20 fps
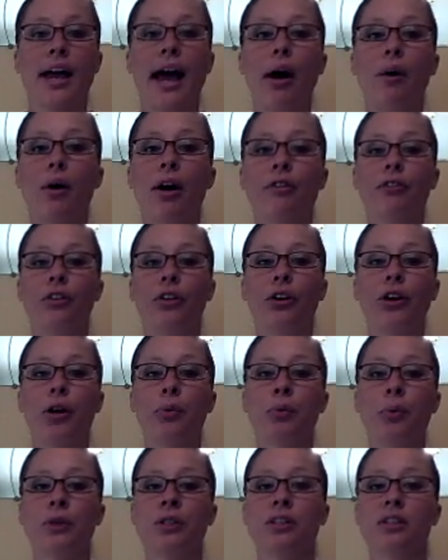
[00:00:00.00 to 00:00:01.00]
However,
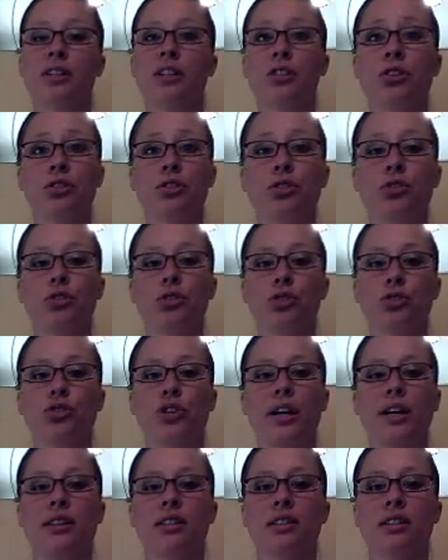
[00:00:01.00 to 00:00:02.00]
it puts additional
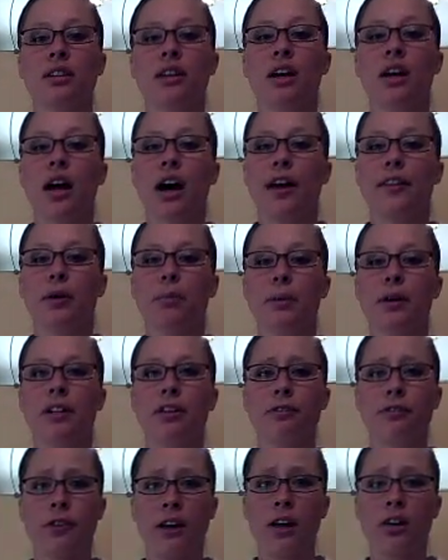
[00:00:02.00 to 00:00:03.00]
stress on the
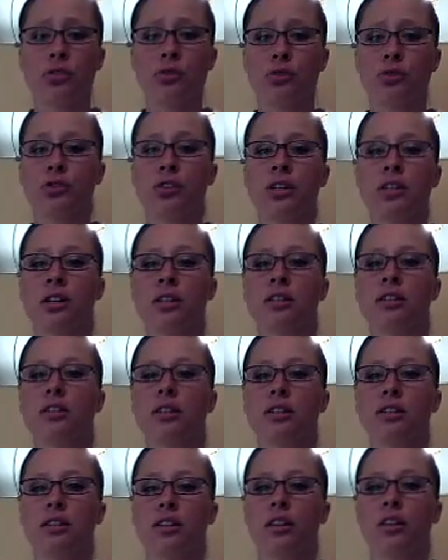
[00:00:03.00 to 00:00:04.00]
manufacturers to
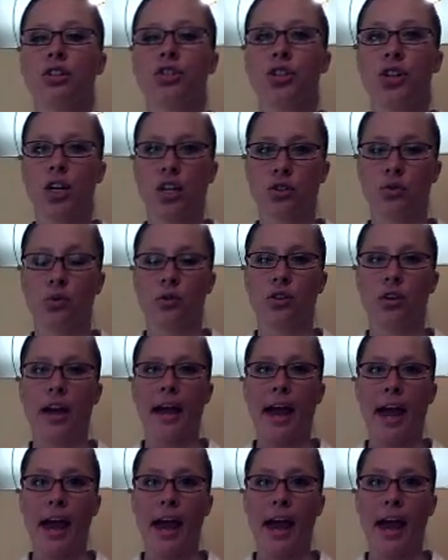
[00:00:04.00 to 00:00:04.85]
consistently change with the